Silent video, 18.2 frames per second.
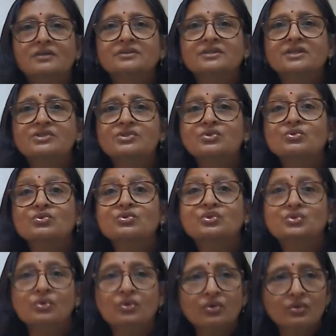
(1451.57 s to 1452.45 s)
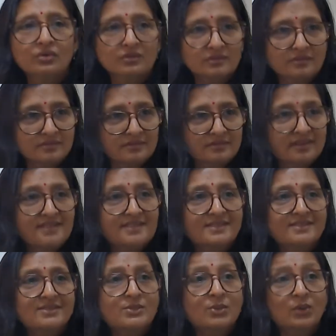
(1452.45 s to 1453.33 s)
just to store
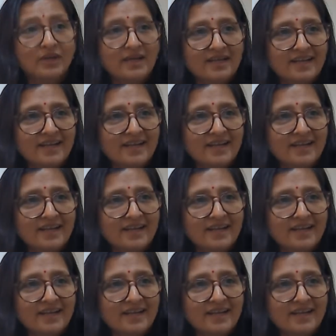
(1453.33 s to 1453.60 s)
this solar